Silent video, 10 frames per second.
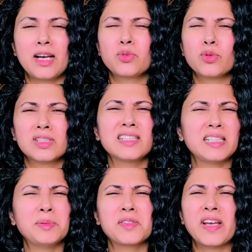Now
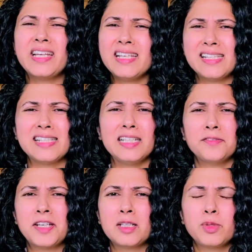coconut cream is very
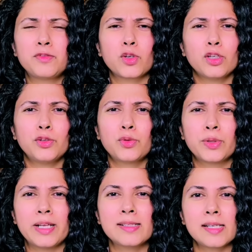easily available for all your
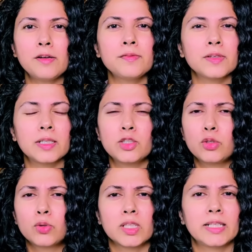cooking stuff in
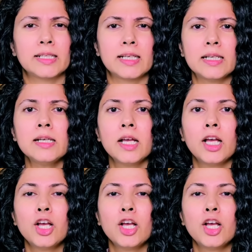your local kirana.